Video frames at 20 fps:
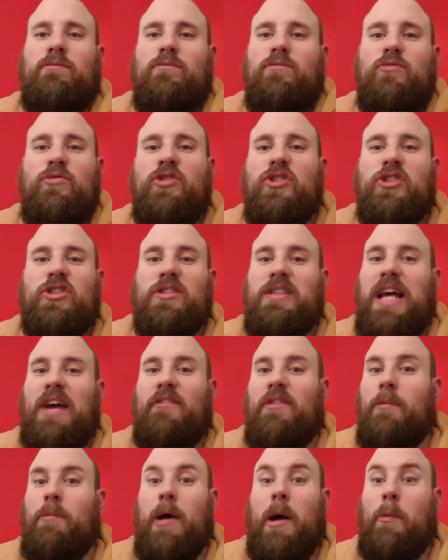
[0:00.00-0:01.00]
just because
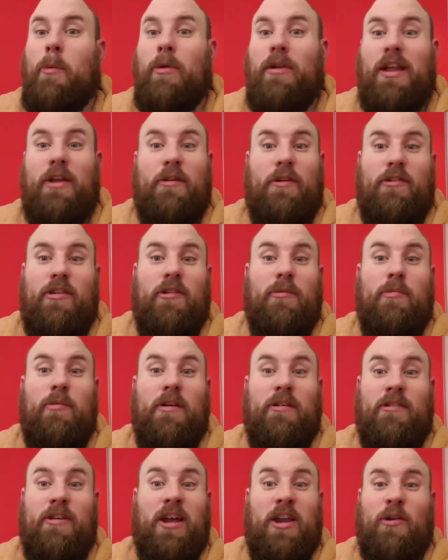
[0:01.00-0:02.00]
having the purple there
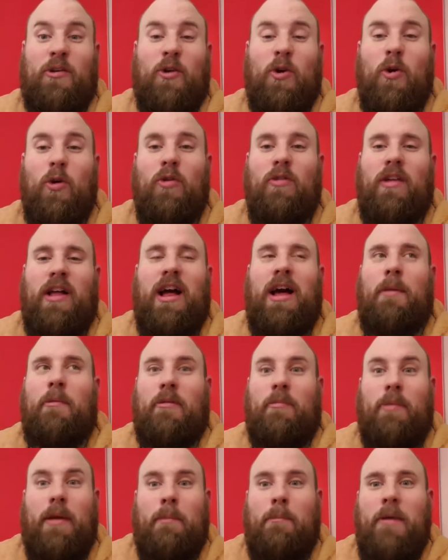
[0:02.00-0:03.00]
is kind of cool. It's
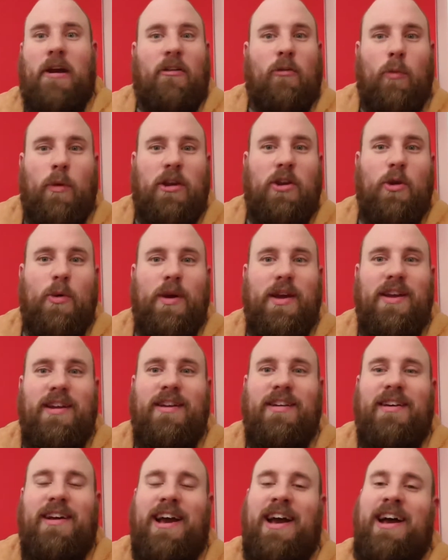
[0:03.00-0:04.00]
a bit Mace Windu-y,
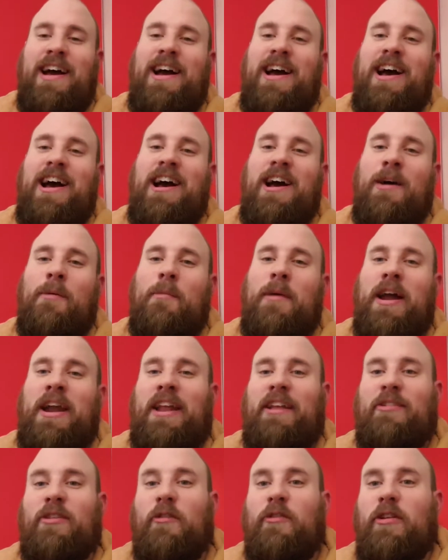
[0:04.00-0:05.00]
and
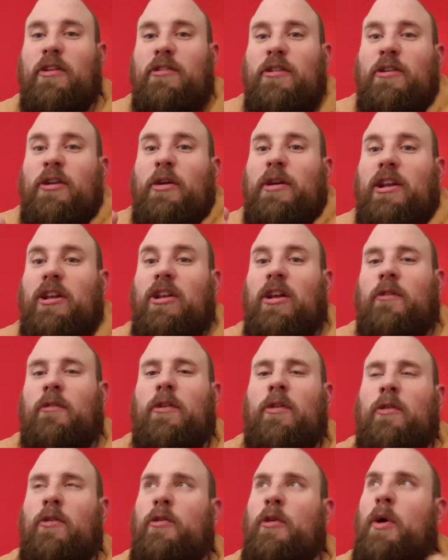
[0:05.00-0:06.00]
it's obviously, you don't get a lot of,
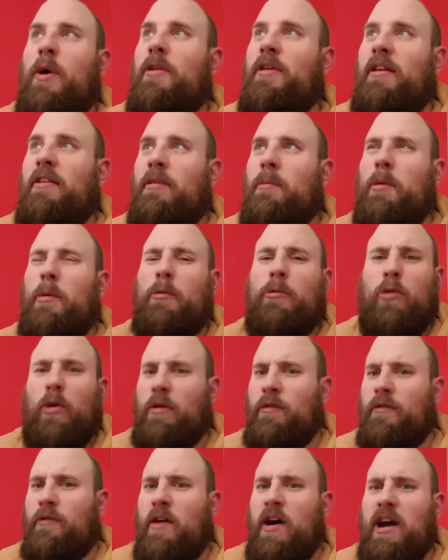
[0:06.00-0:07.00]
although I think some people call
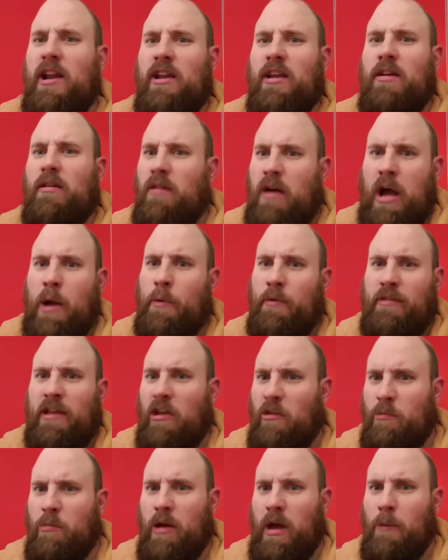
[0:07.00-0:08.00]
it violet. I would say
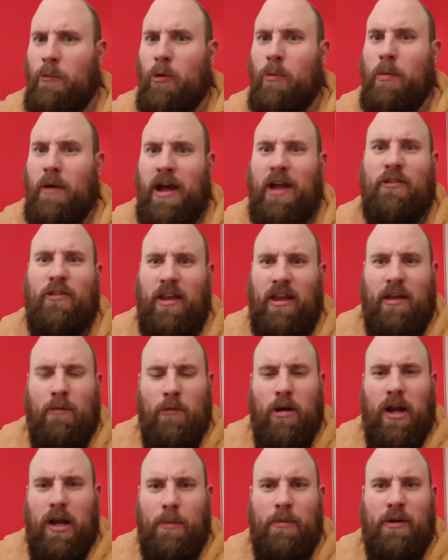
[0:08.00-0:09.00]
purple, but actually it
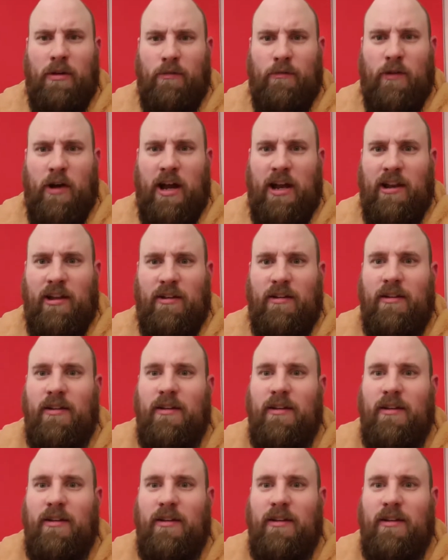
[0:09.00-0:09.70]
might come under violet.